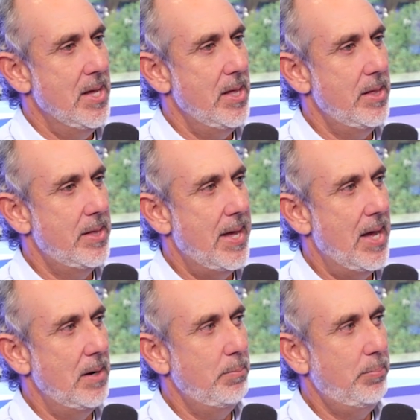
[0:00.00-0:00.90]

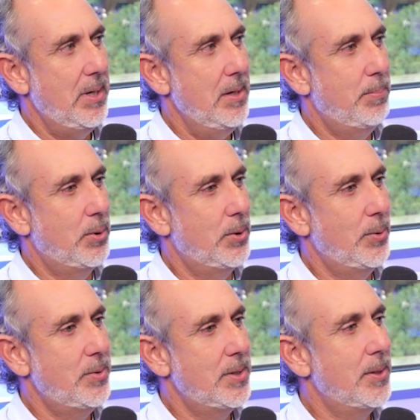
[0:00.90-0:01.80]
that people
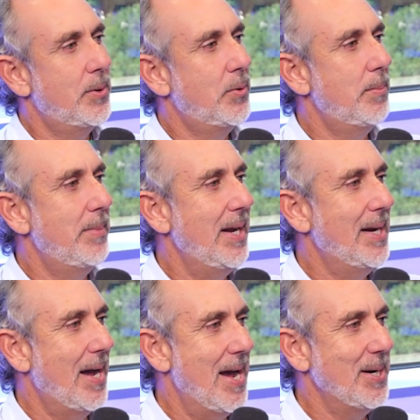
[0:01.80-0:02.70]
don't
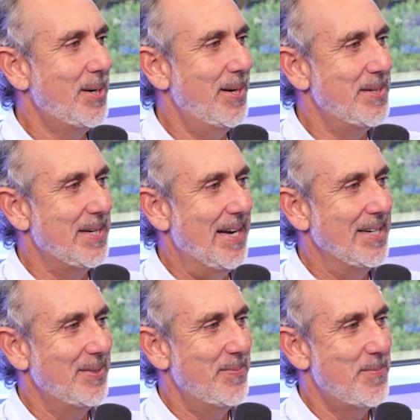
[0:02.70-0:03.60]
make eye
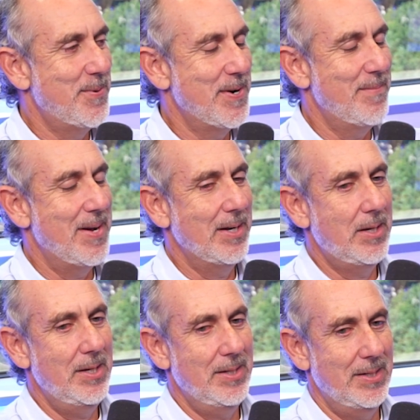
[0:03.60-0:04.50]
contact. One of my
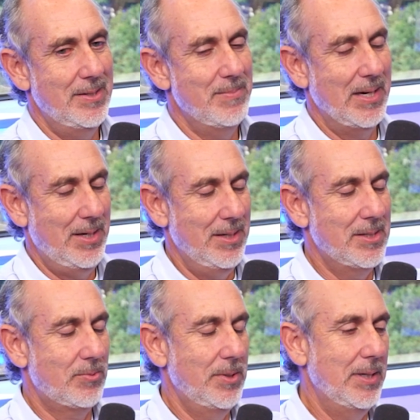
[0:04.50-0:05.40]

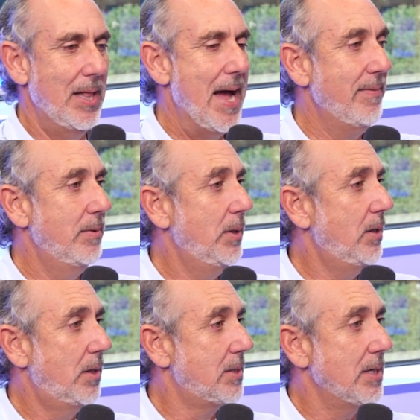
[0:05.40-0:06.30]
kids really laugh at me
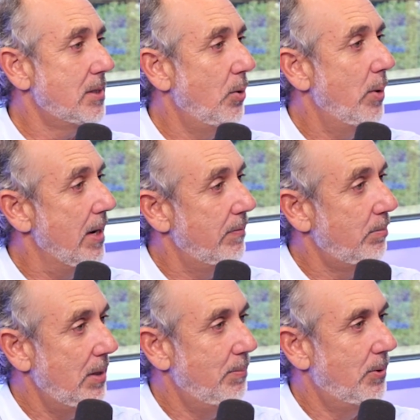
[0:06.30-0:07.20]
because I still wave at
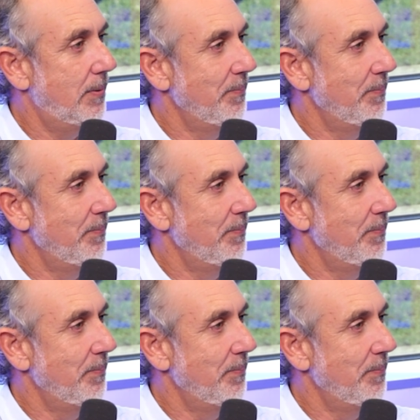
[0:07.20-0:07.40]
people